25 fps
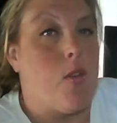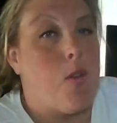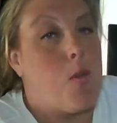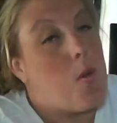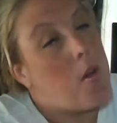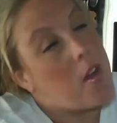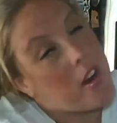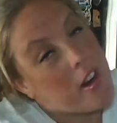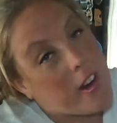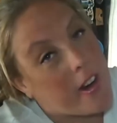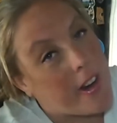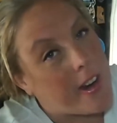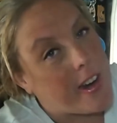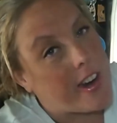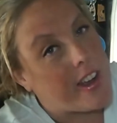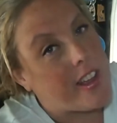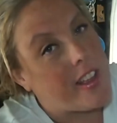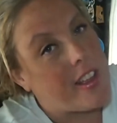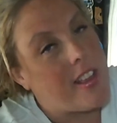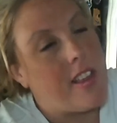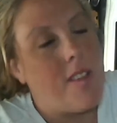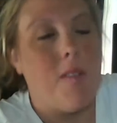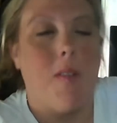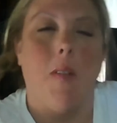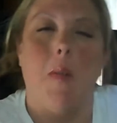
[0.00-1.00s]
York girl,
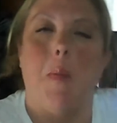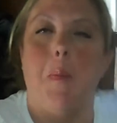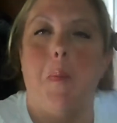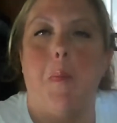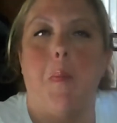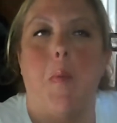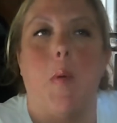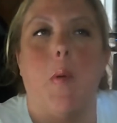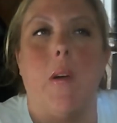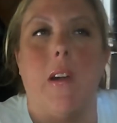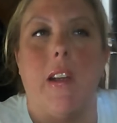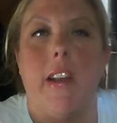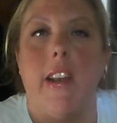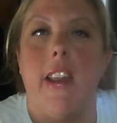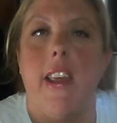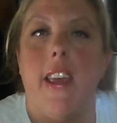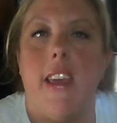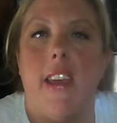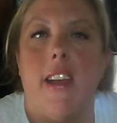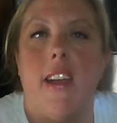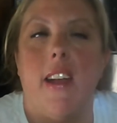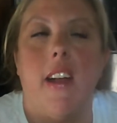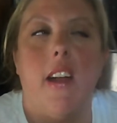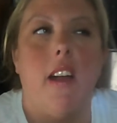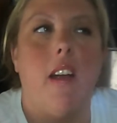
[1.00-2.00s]
born
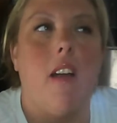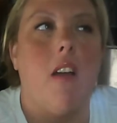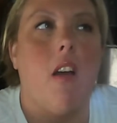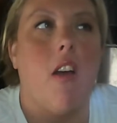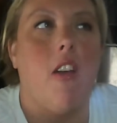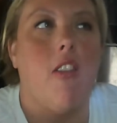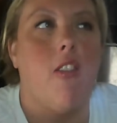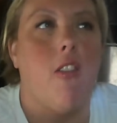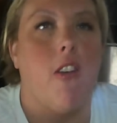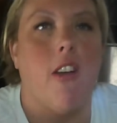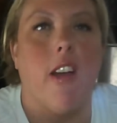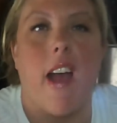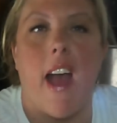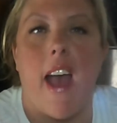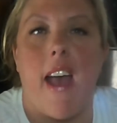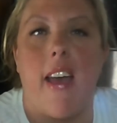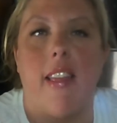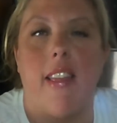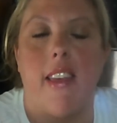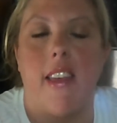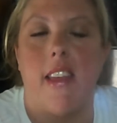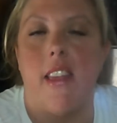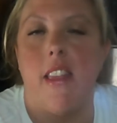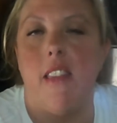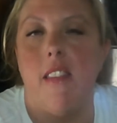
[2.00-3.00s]
here on Long
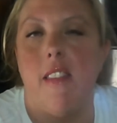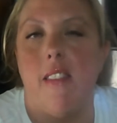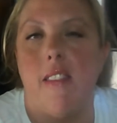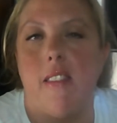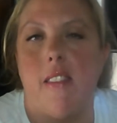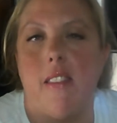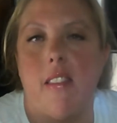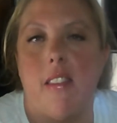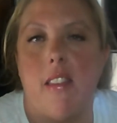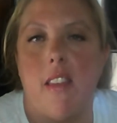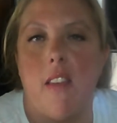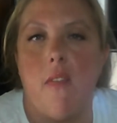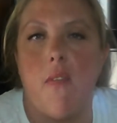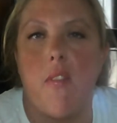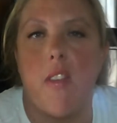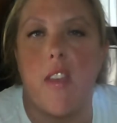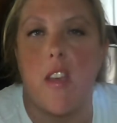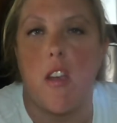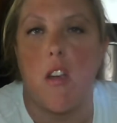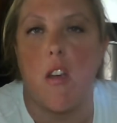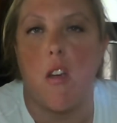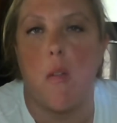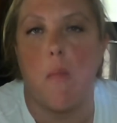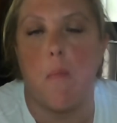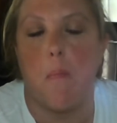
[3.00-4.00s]
Island, lived
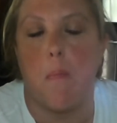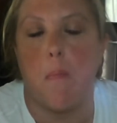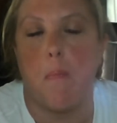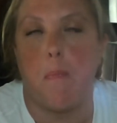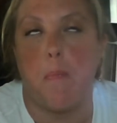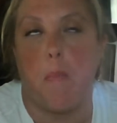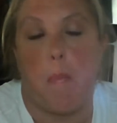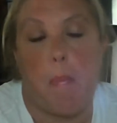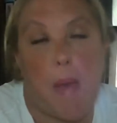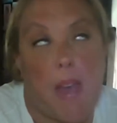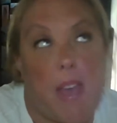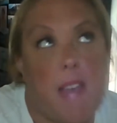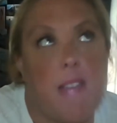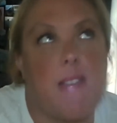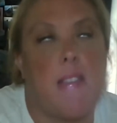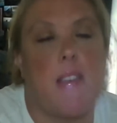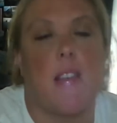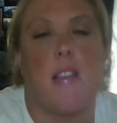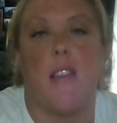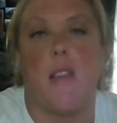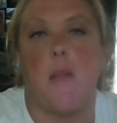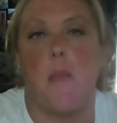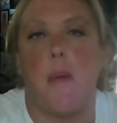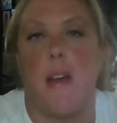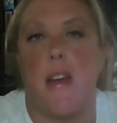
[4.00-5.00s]
here
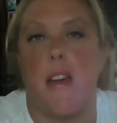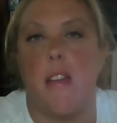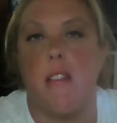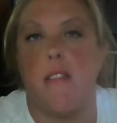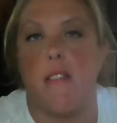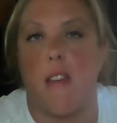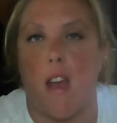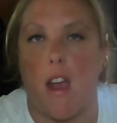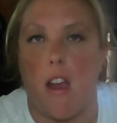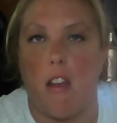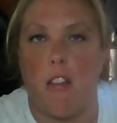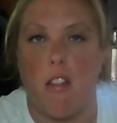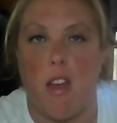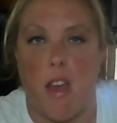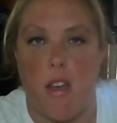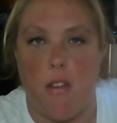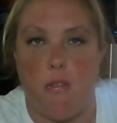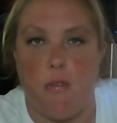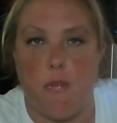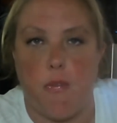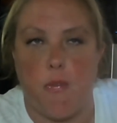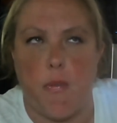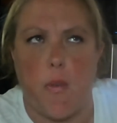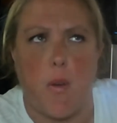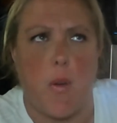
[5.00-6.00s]
basically my entire life
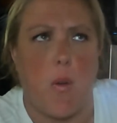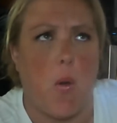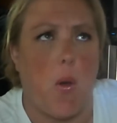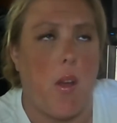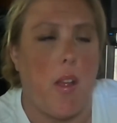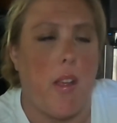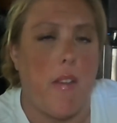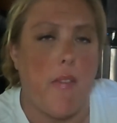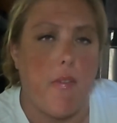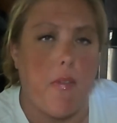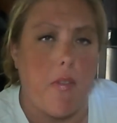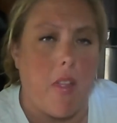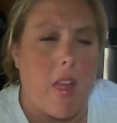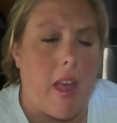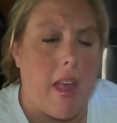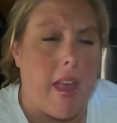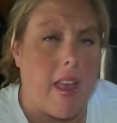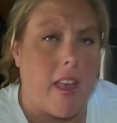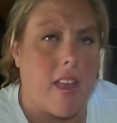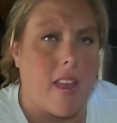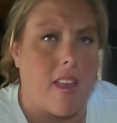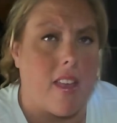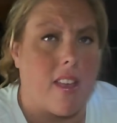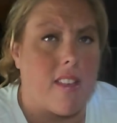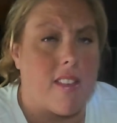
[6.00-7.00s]
for all of like
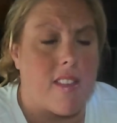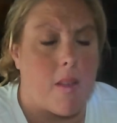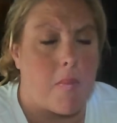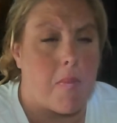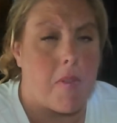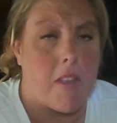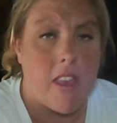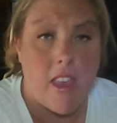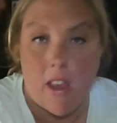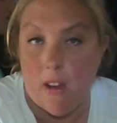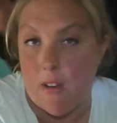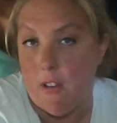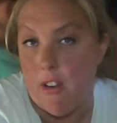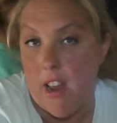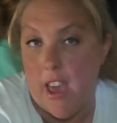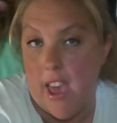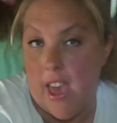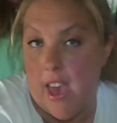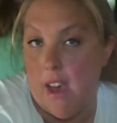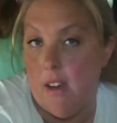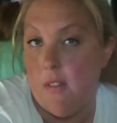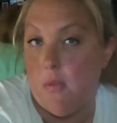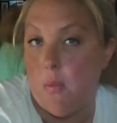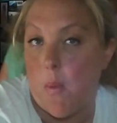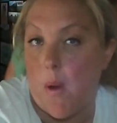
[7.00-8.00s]
except a year and a
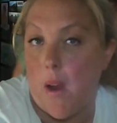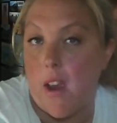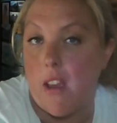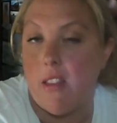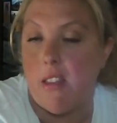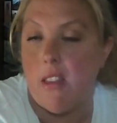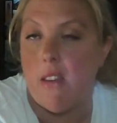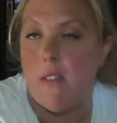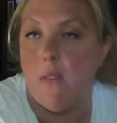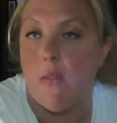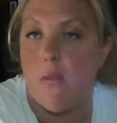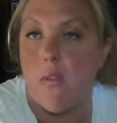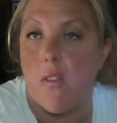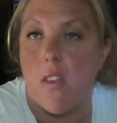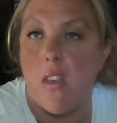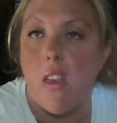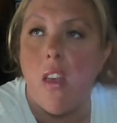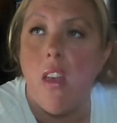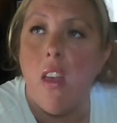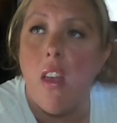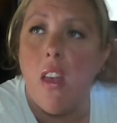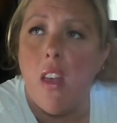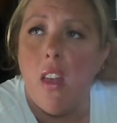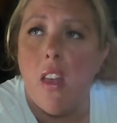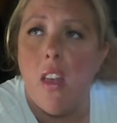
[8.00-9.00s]
half where I lived
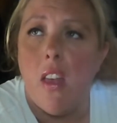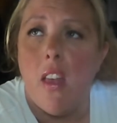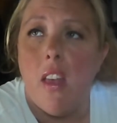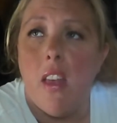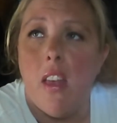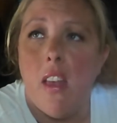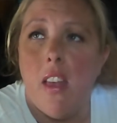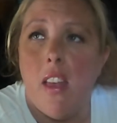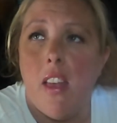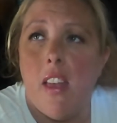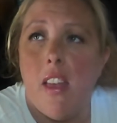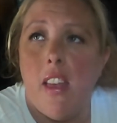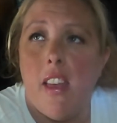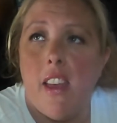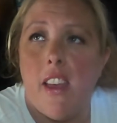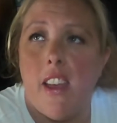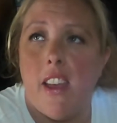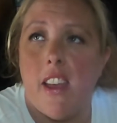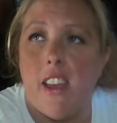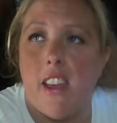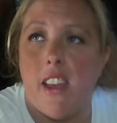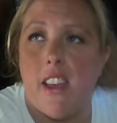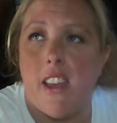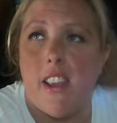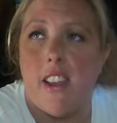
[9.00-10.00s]

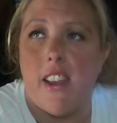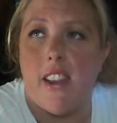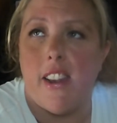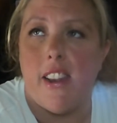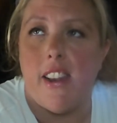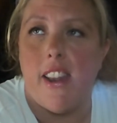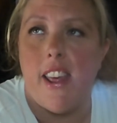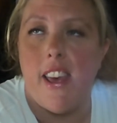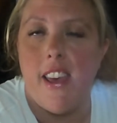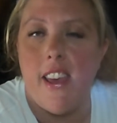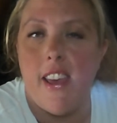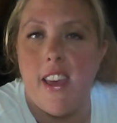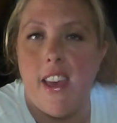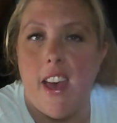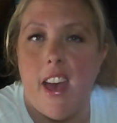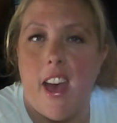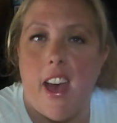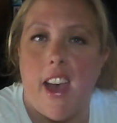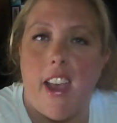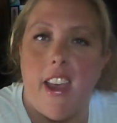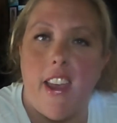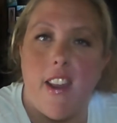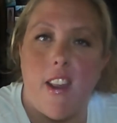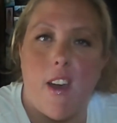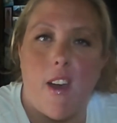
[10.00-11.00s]
in
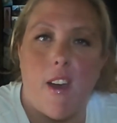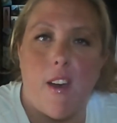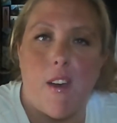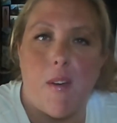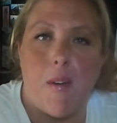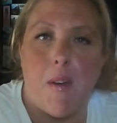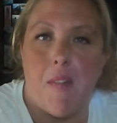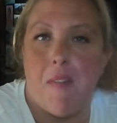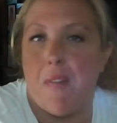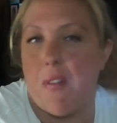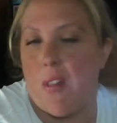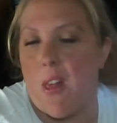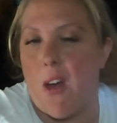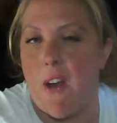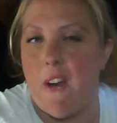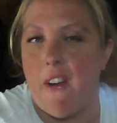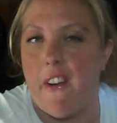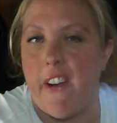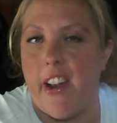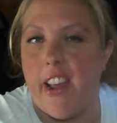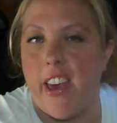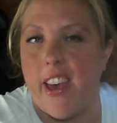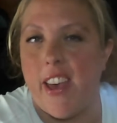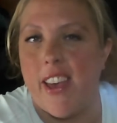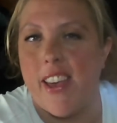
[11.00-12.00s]
Idaho and
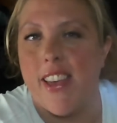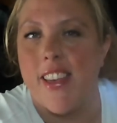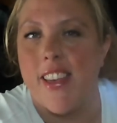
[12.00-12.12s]
Florida,